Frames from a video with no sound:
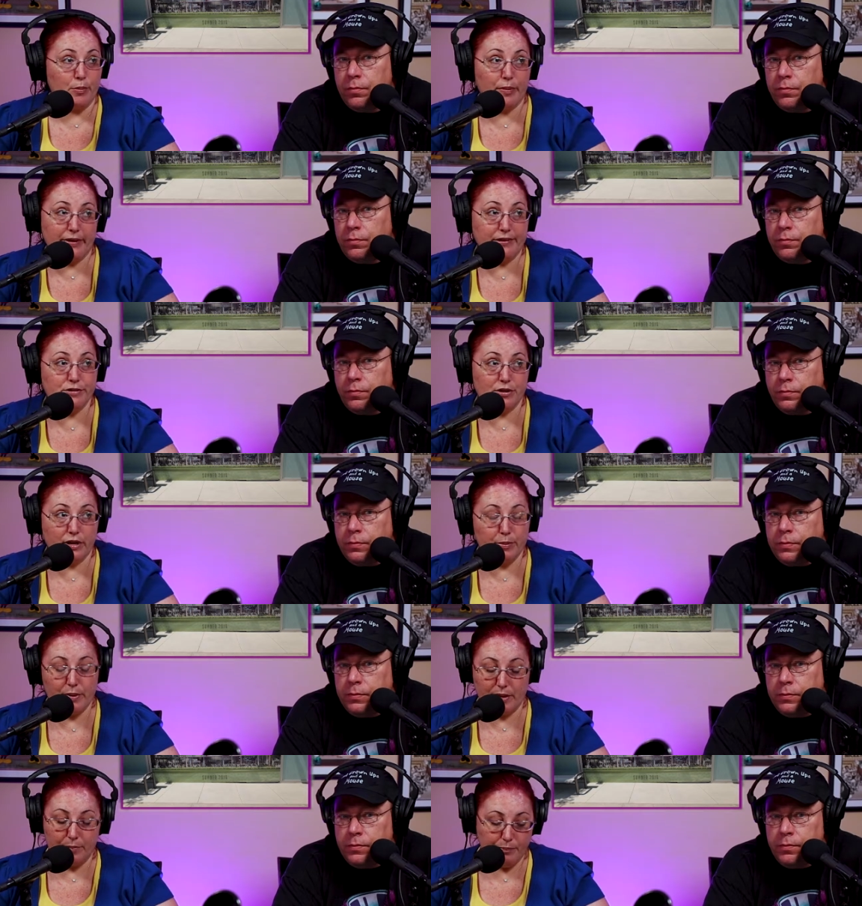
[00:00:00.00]
Speaker 1: their plans are going to
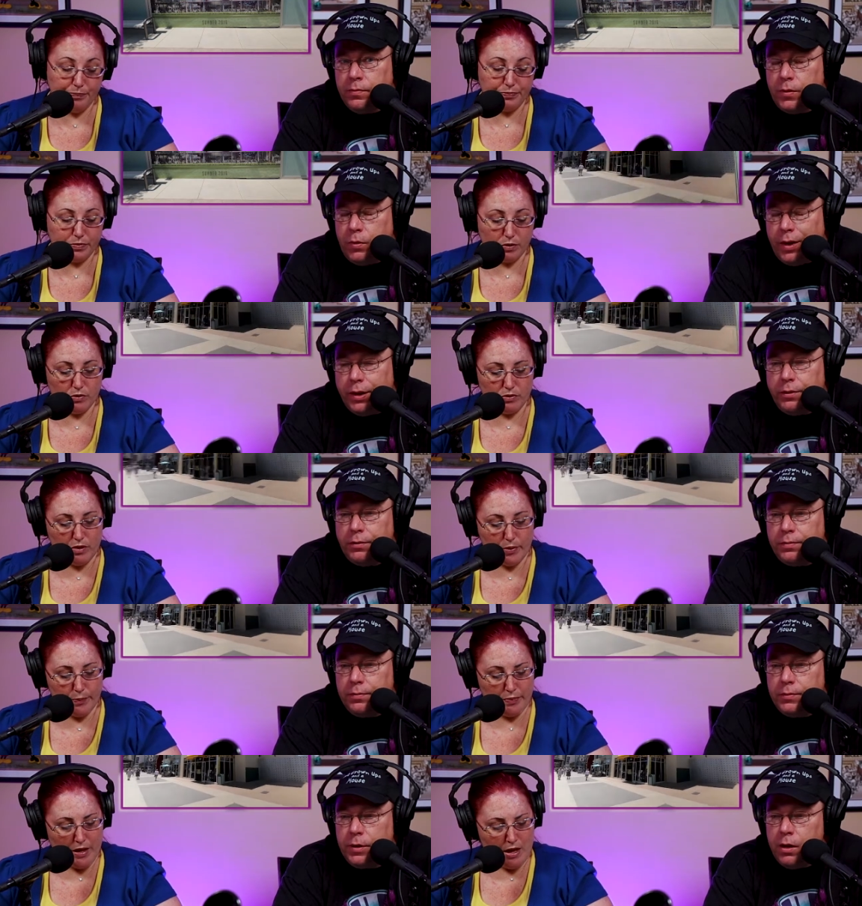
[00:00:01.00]
be. Right.
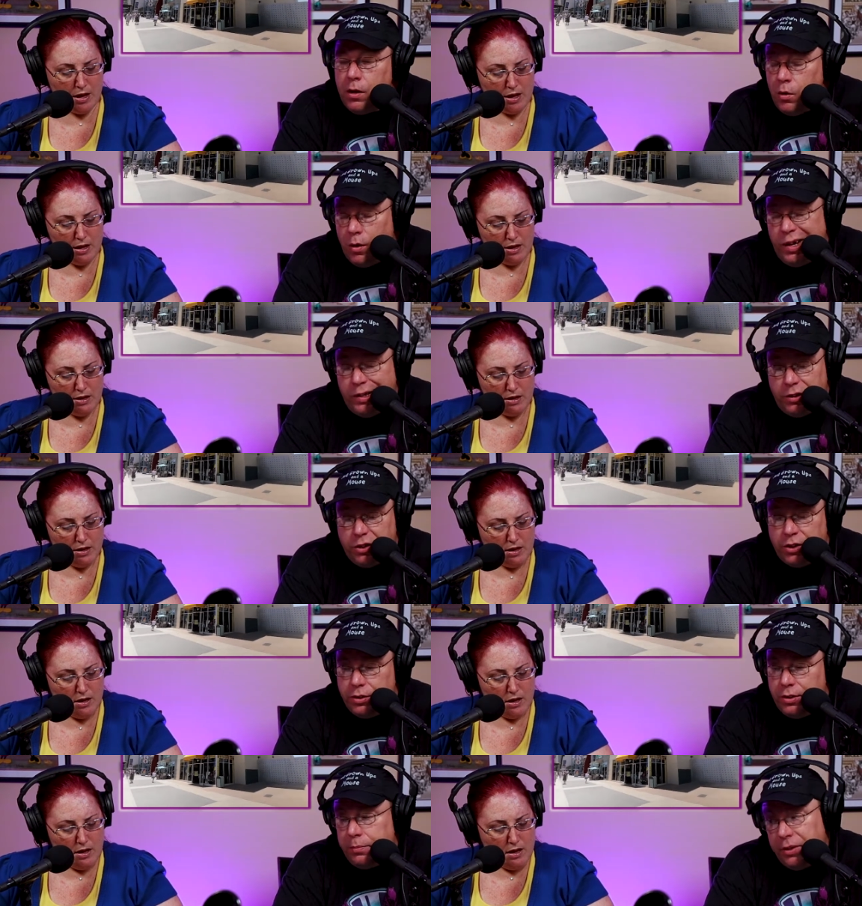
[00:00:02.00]
So,
Speaker 2: well, and it's
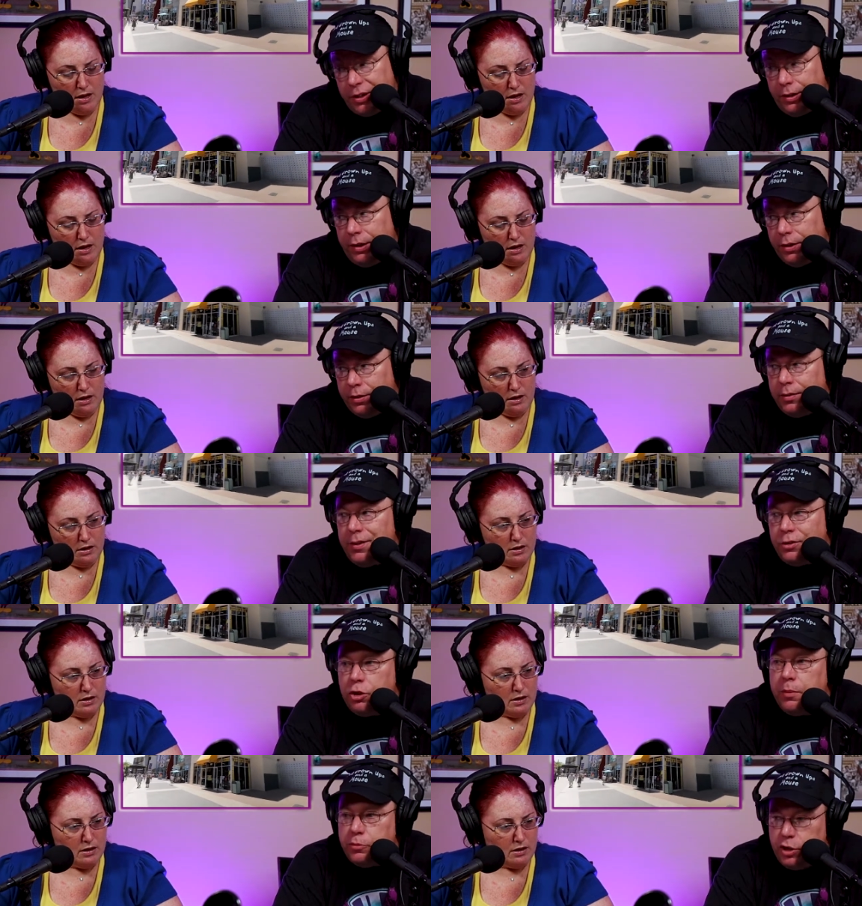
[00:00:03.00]
also typically a, a
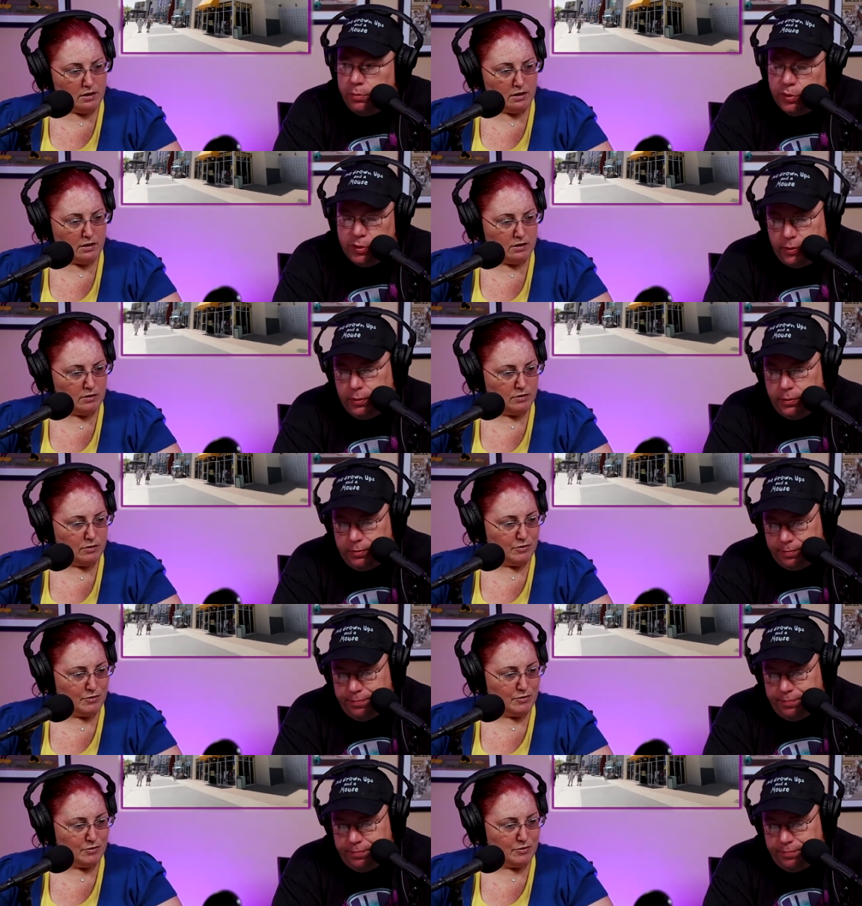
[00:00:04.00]
drop cheaper. So